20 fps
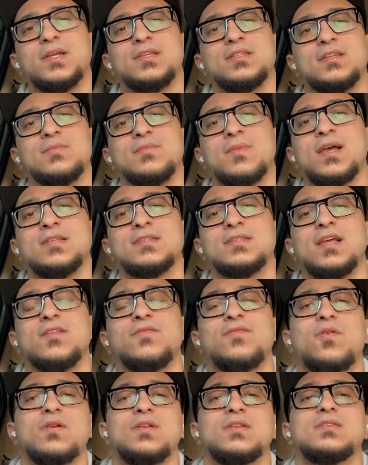expressing
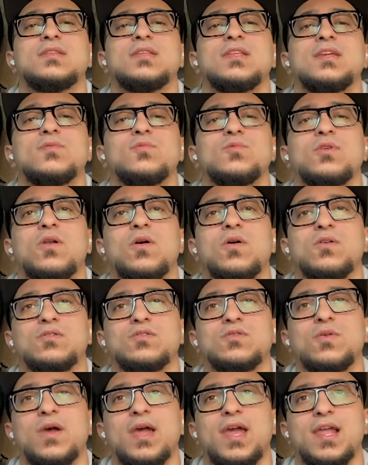myself honestly
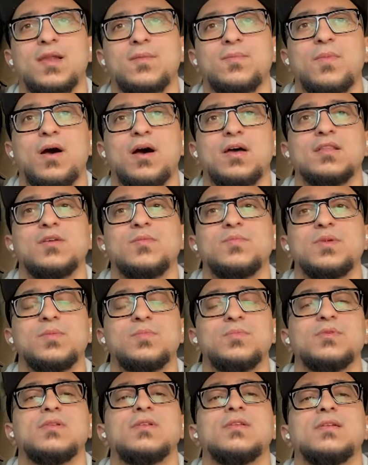will also help
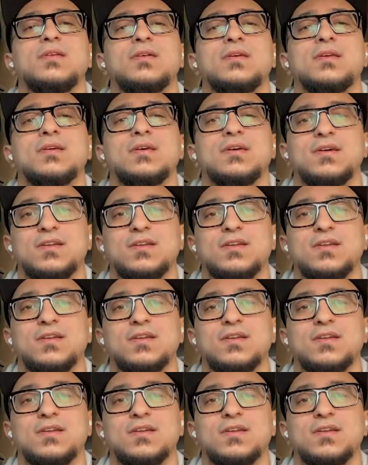other people